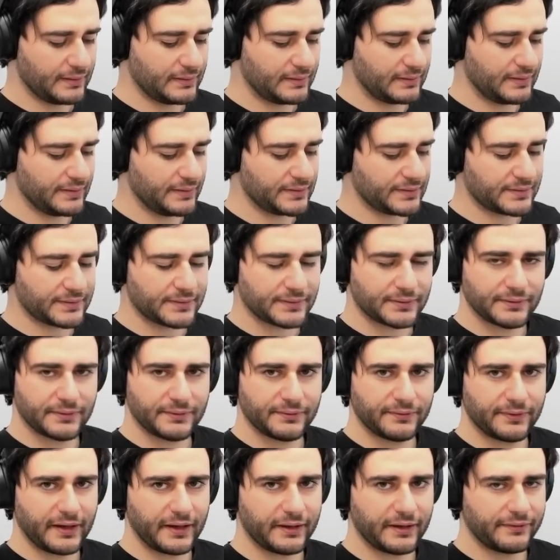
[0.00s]
this
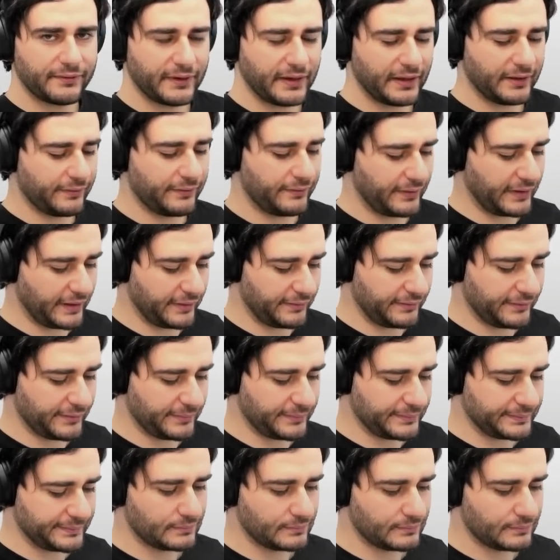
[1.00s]
555.
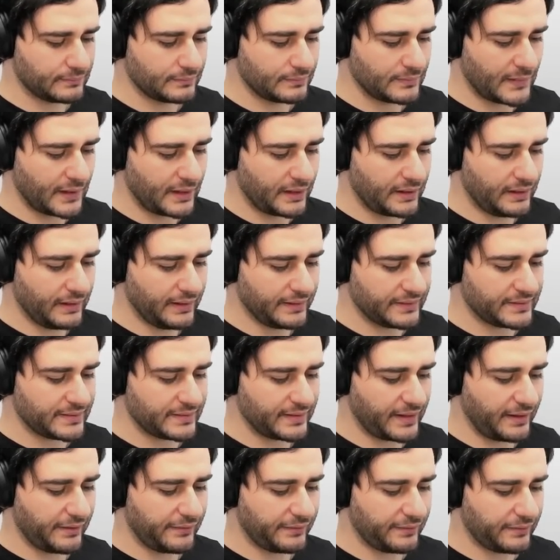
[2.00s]
Let's
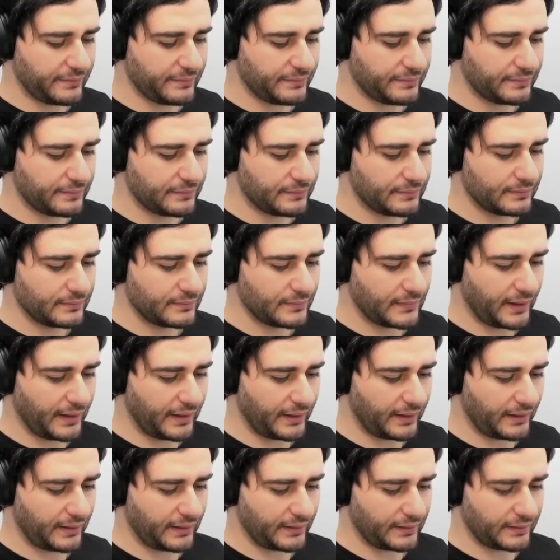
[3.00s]
save
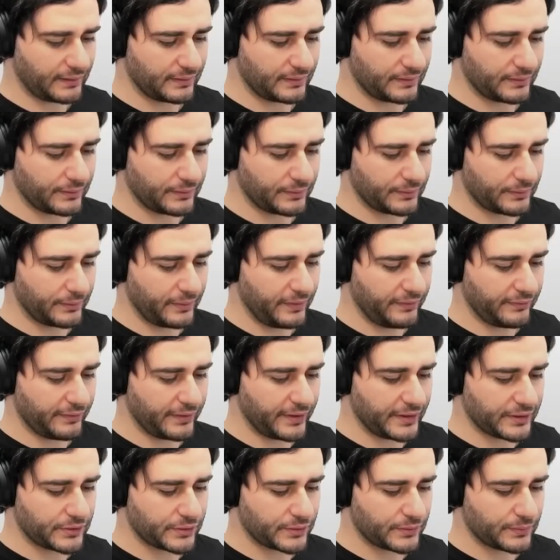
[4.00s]
and
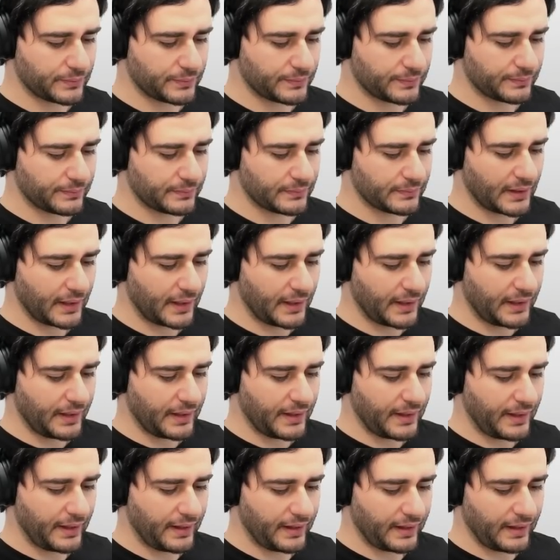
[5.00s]
refresh.
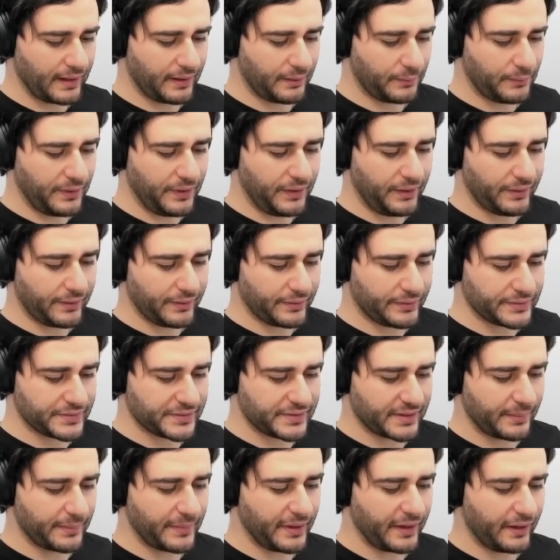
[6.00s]
And now near
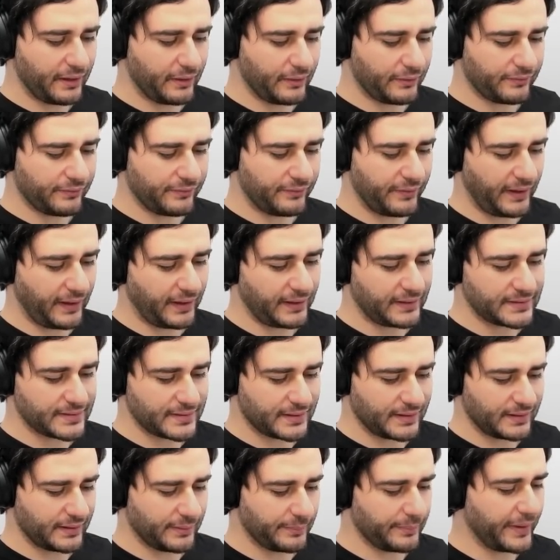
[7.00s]
somehow fades
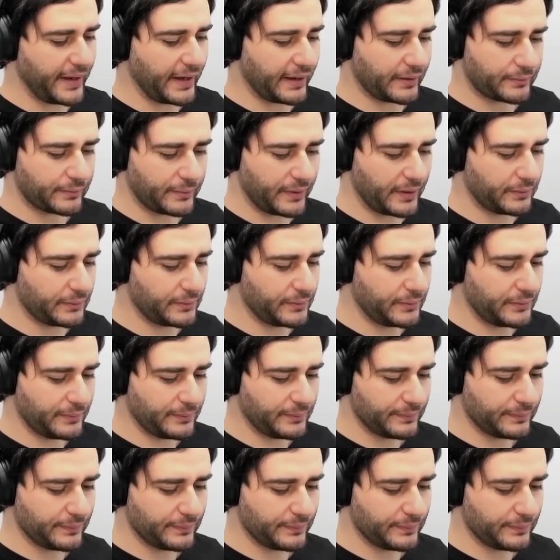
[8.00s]
in the background.